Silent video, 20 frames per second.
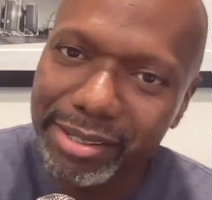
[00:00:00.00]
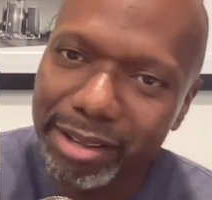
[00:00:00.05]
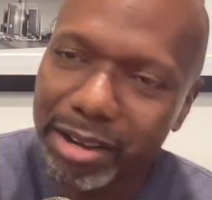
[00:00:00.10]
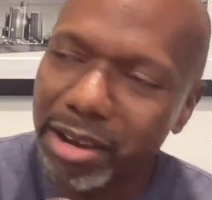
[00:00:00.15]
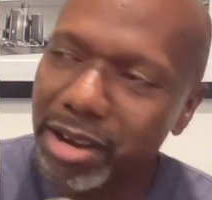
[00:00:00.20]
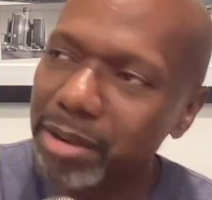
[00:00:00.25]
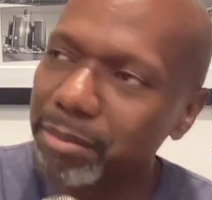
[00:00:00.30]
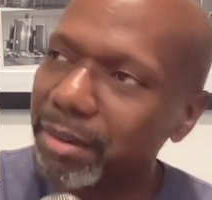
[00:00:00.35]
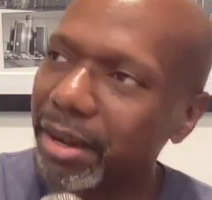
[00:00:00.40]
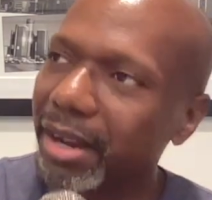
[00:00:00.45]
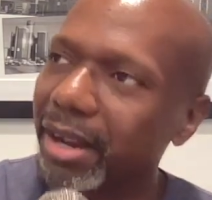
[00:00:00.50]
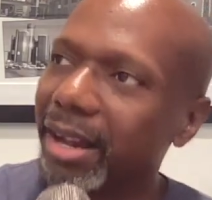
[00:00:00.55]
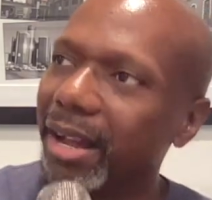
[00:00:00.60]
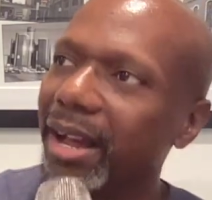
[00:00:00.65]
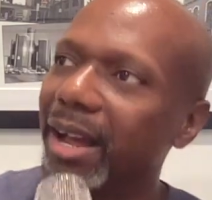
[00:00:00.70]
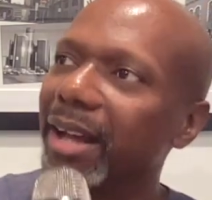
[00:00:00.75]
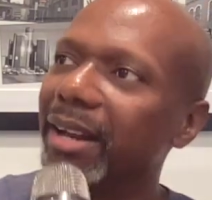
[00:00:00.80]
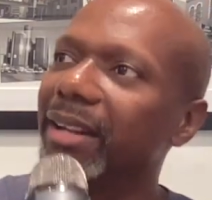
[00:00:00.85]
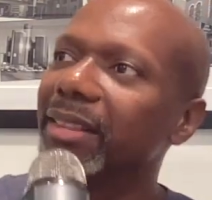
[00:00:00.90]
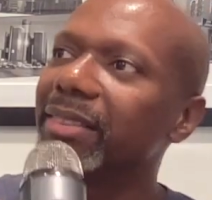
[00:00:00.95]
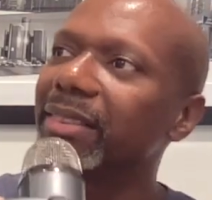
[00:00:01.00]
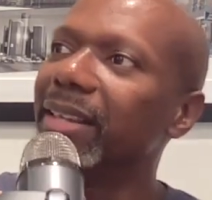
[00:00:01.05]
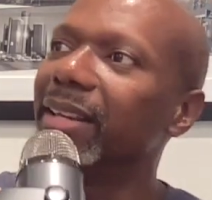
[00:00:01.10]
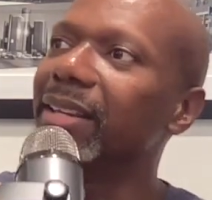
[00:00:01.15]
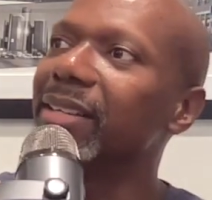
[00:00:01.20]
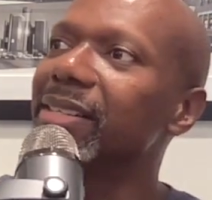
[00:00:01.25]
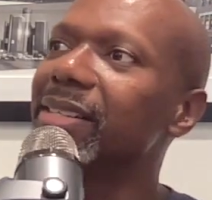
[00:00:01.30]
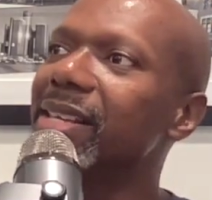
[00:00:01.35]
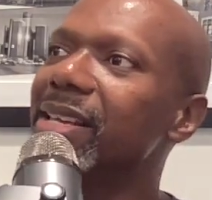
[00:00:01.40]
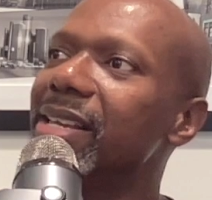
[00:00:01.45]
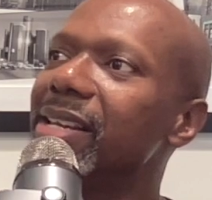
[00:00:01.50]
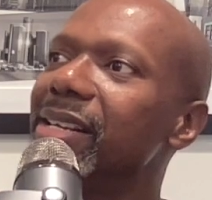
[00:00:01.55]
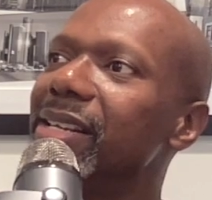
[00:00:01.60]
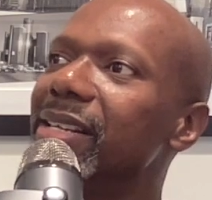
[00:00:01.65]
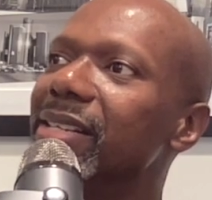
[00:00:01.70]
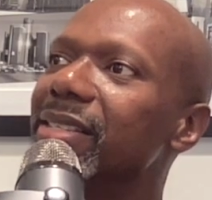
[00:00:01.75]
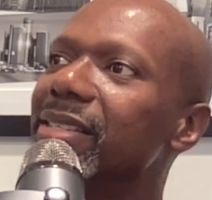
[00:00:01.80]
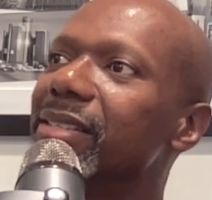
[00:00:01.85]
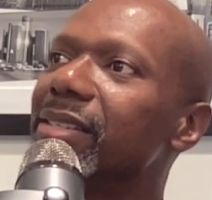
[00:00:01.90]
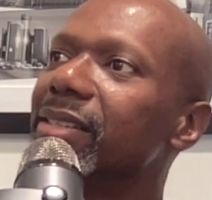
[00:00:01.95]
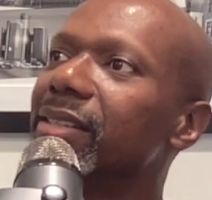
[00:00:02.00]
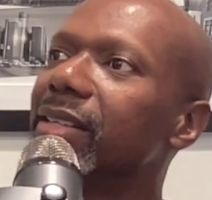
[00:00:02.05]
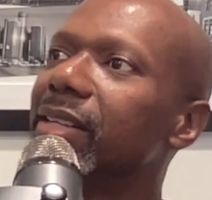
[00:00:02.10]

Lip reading: Oh my God, that thing is hideous.